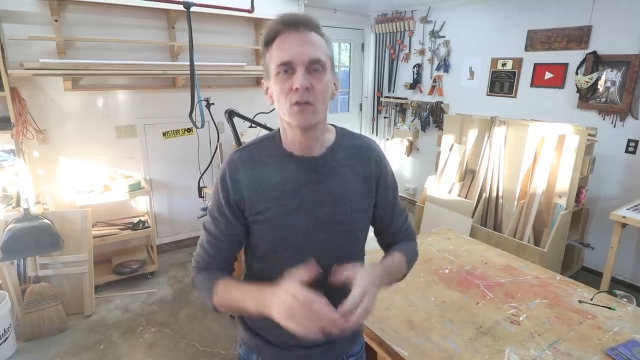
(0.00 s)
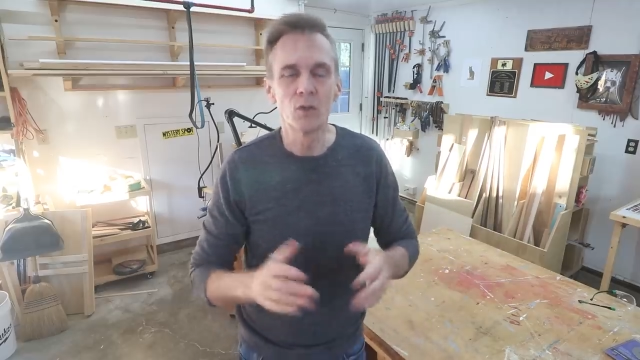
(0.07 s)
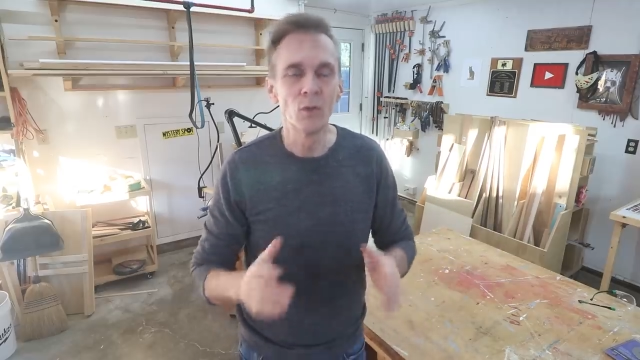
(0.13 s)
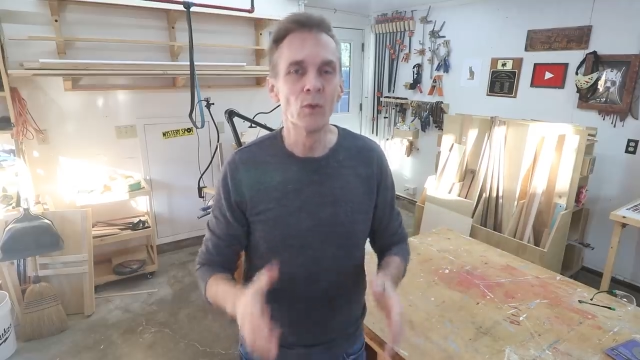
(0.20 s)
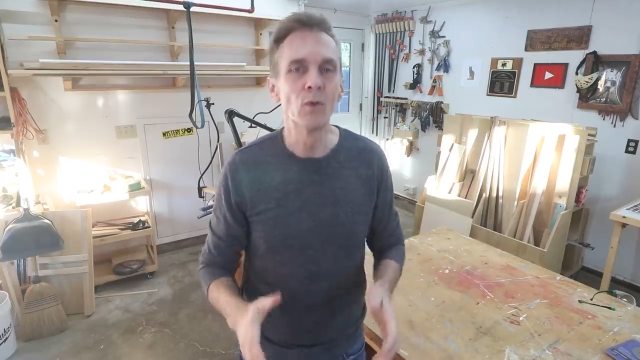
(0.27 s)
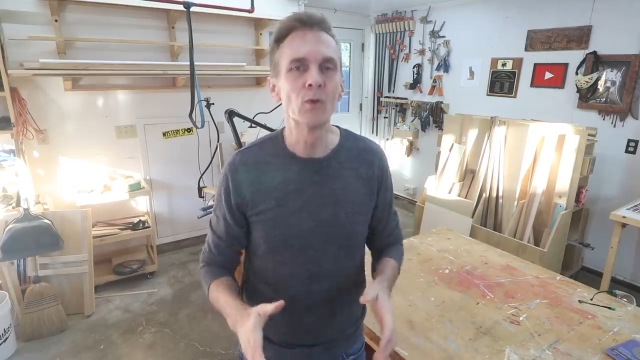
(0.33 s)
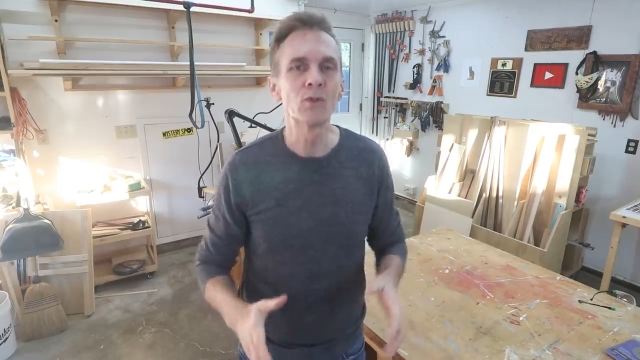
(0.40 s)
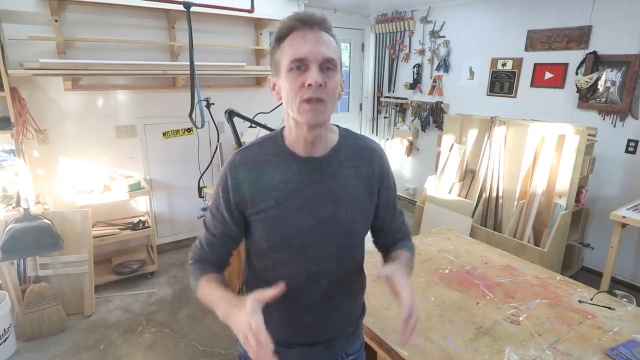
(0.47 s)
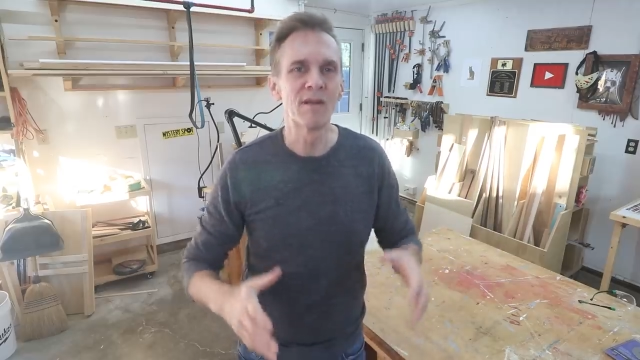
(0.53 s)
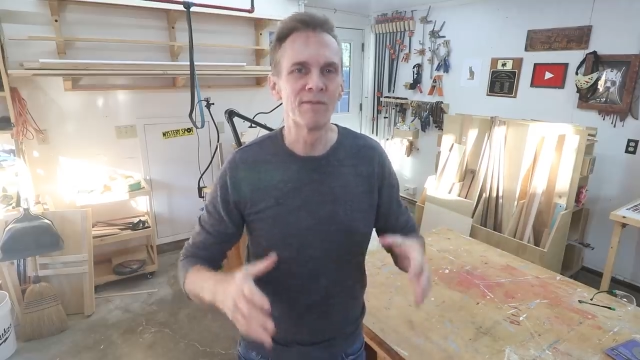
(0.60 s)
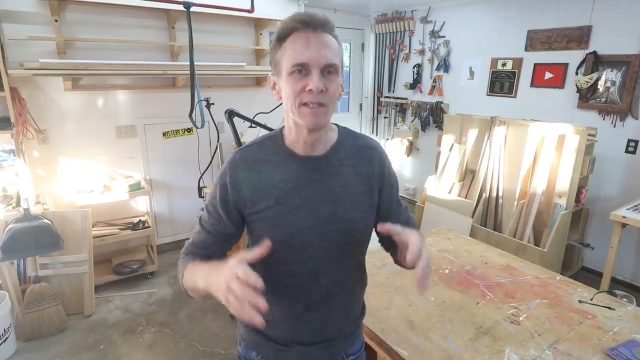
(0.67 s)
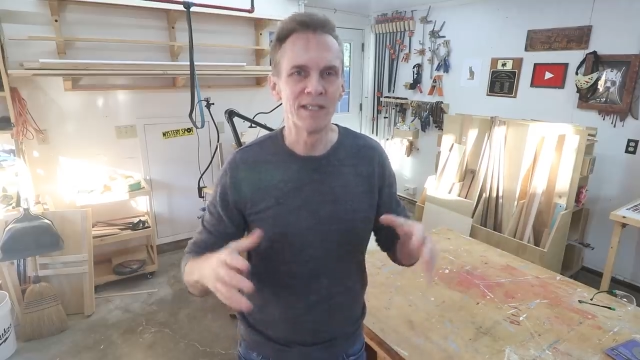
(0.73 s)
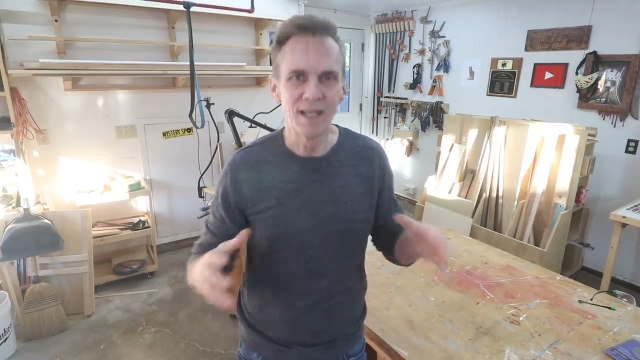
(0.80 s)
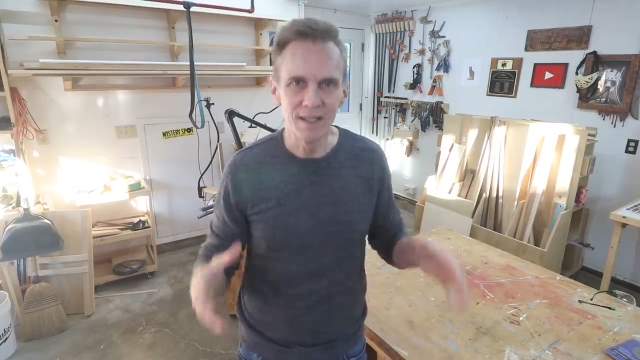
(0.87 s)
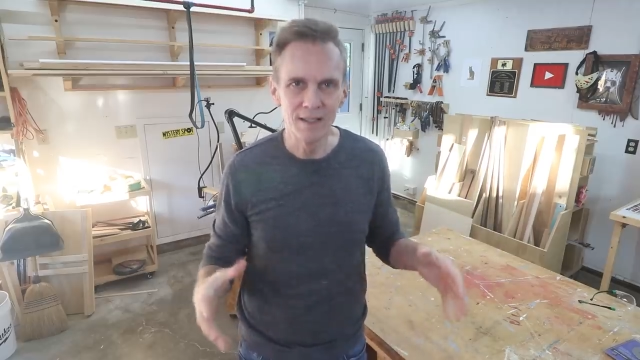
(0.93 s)
Tools have
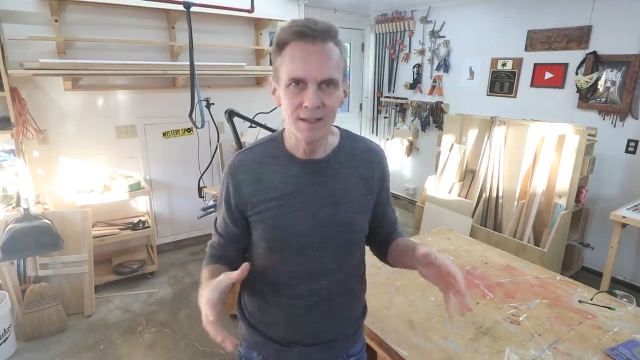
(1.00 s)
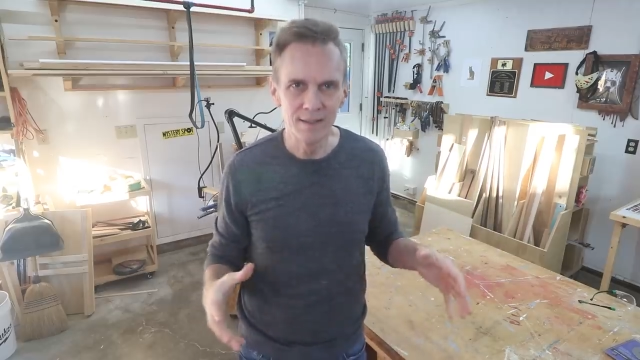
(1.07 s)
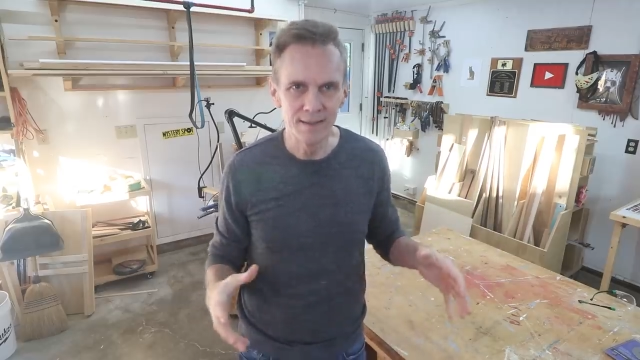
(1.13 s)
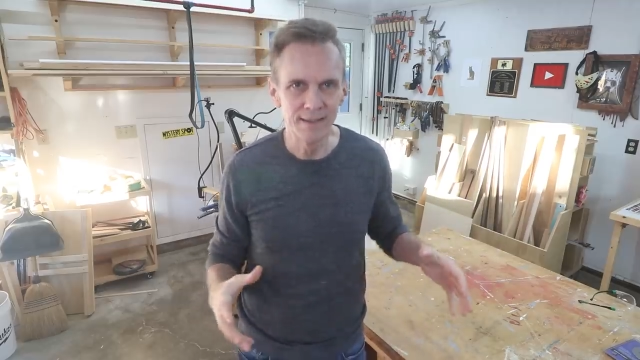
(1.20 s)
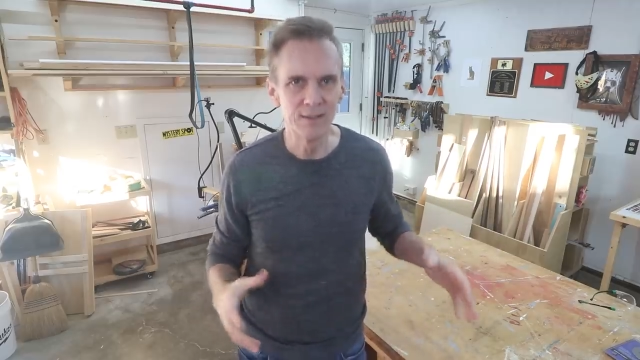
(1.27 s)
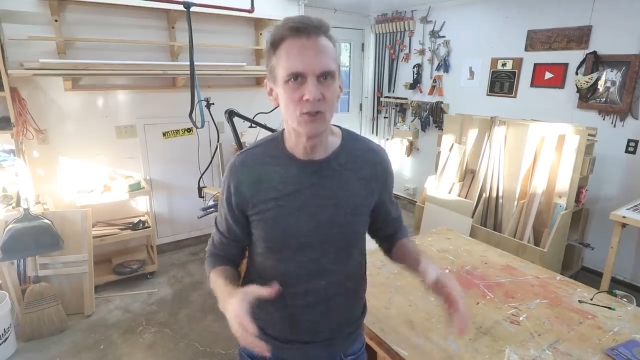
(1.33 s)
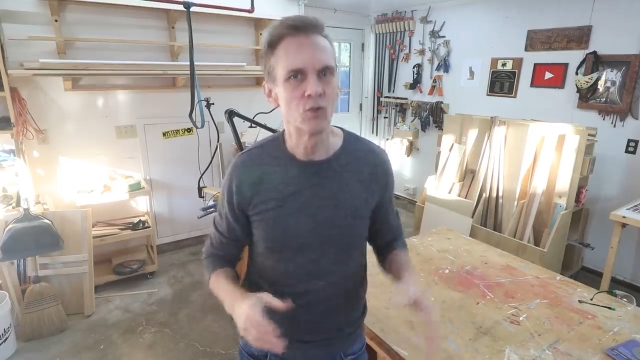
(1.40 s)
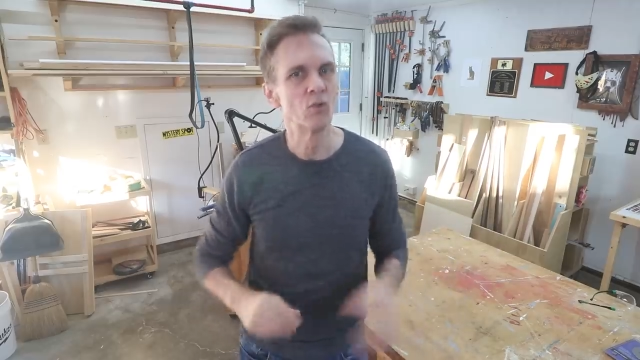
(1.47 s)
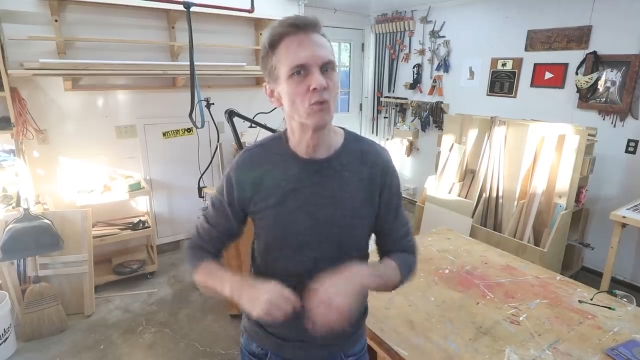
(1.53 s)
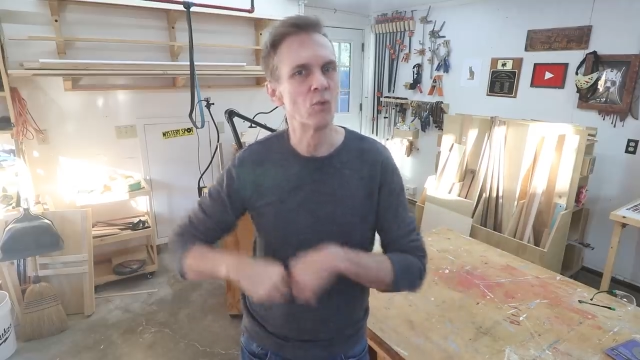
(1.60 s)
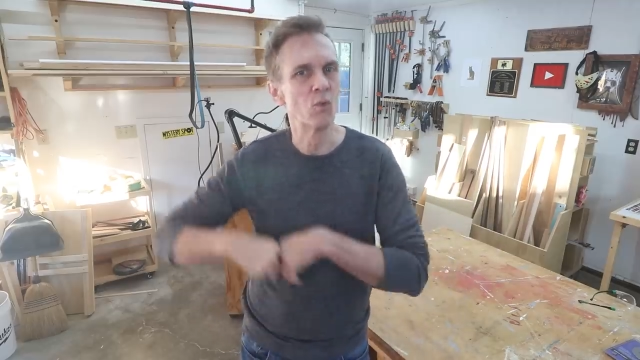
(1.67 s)
a tendency to